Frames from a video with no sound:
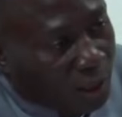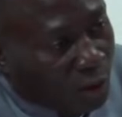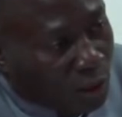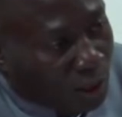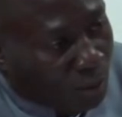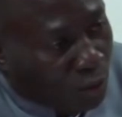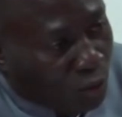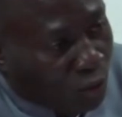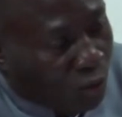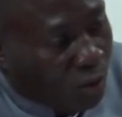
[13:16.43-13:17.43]
you are supposed
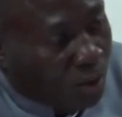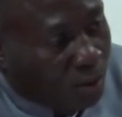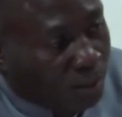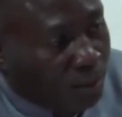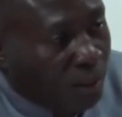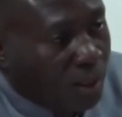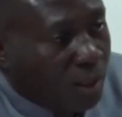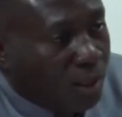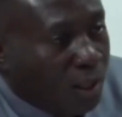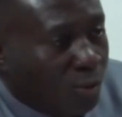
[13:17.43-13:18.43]
to follow.
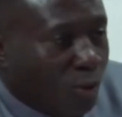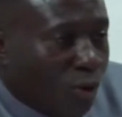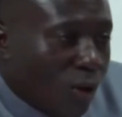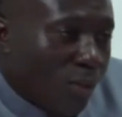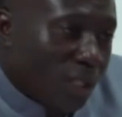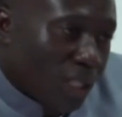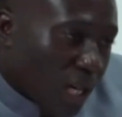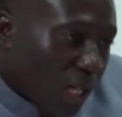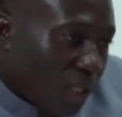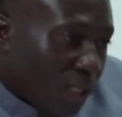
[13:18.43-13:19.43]
There is Procurement
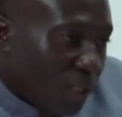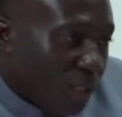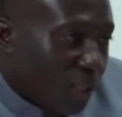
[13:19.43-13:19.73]
Act.